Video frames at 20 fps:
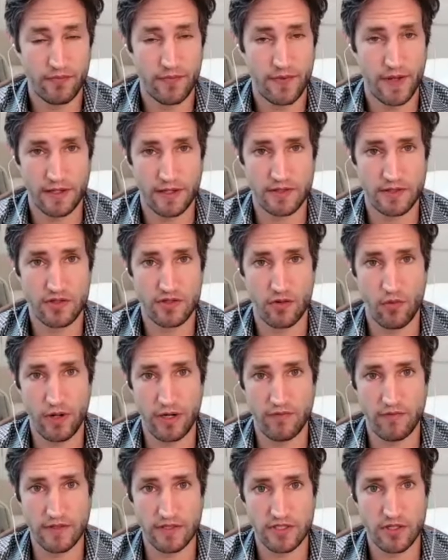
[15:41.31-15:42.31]
And so one of
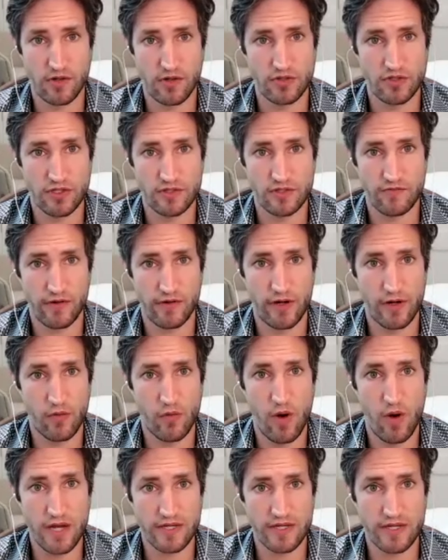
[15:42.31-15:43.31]
his coaches very
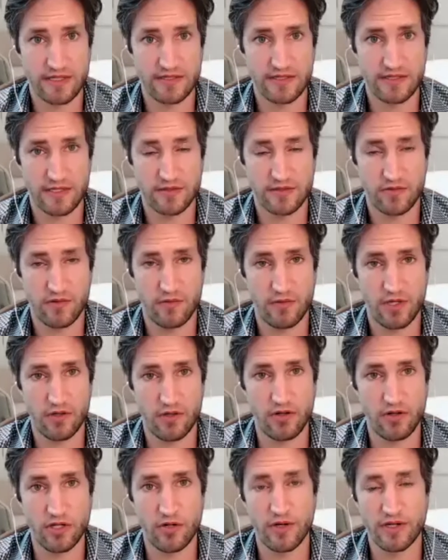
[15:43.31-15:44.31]
wisely said to him,
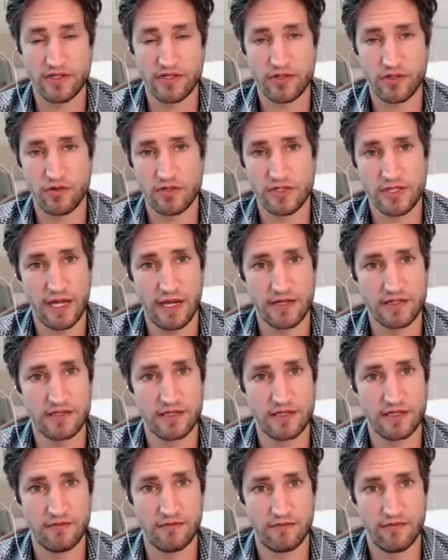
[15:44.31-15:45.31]
you are so
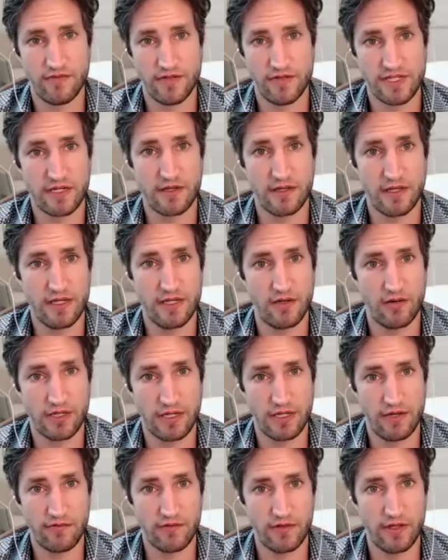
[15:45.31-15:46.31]
talented physically, you're
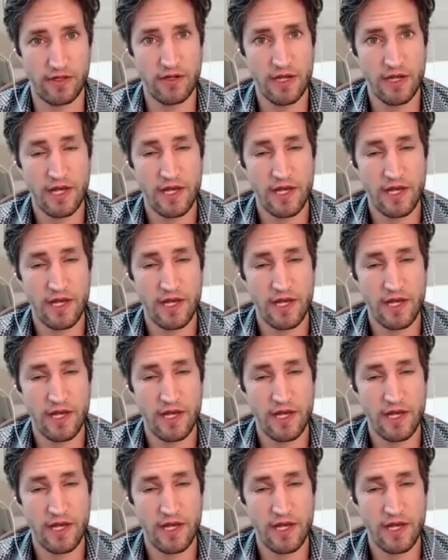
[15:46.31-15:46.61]
gifted.